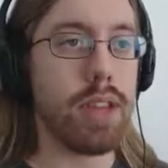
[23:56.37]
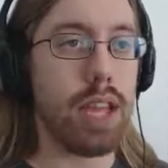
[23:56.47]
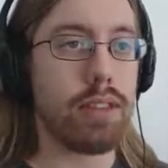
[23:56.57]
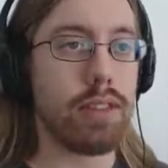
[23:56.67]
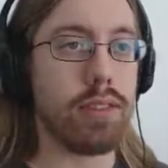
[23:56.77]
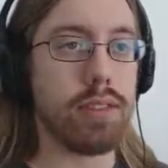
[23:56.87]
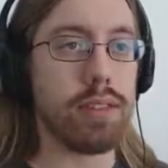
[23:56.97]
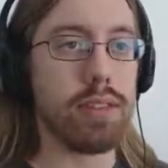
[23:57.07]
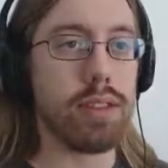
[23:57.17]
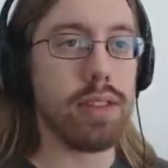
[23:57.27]
it's
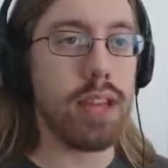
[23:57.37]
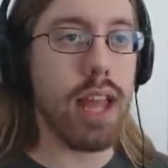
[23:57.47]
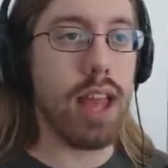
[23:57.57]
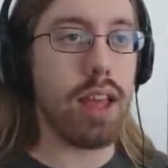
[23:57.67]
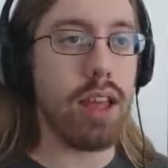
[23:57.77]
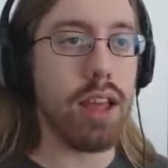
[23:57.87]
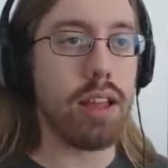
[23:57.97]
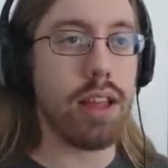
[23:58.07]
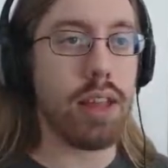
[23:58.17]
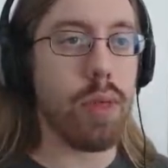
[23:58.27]

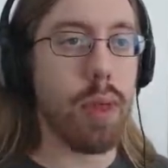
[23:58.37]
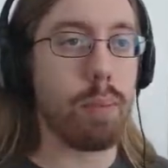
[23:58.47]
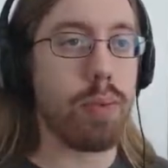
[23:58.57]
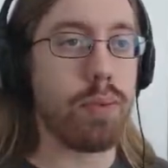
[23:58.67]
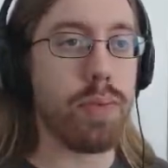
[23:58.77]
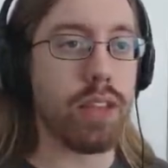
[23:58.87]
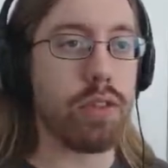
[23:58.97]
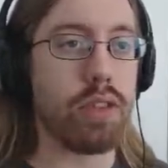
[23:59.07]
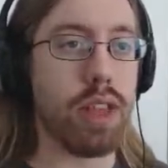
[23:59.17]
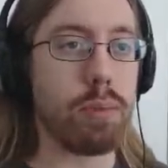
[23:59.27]
I th
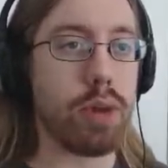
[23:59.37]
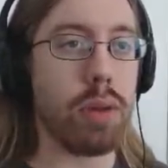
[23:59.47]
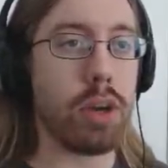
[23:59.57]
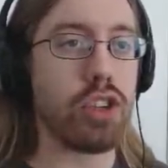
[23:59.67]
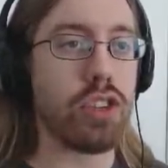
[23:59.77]
that's like pretty much